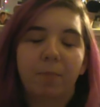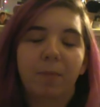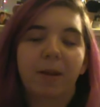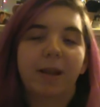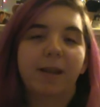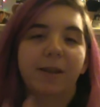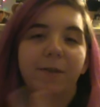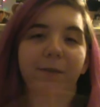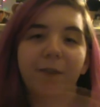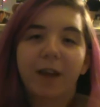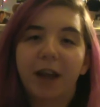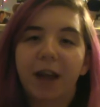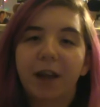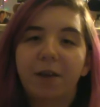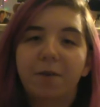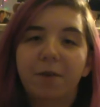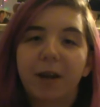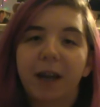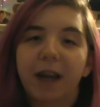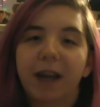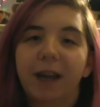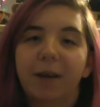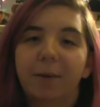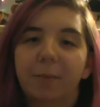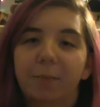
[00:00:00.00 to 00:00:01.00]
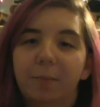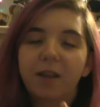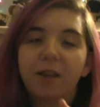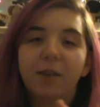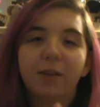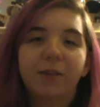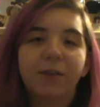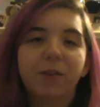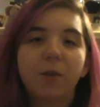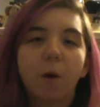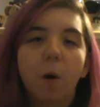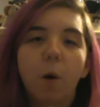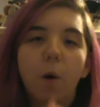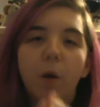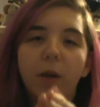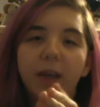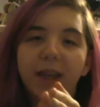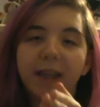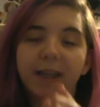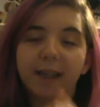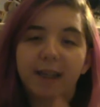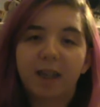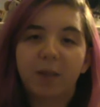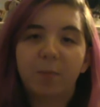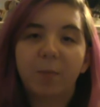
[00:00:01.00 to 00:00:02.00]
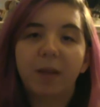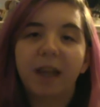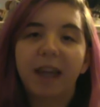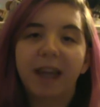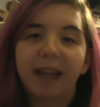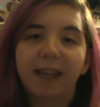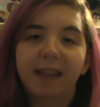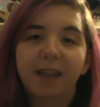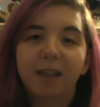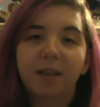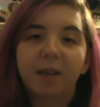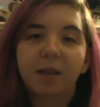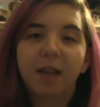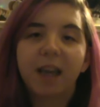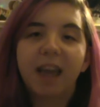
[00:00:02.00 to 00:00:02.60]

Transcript: but it's very rare. The soul can split,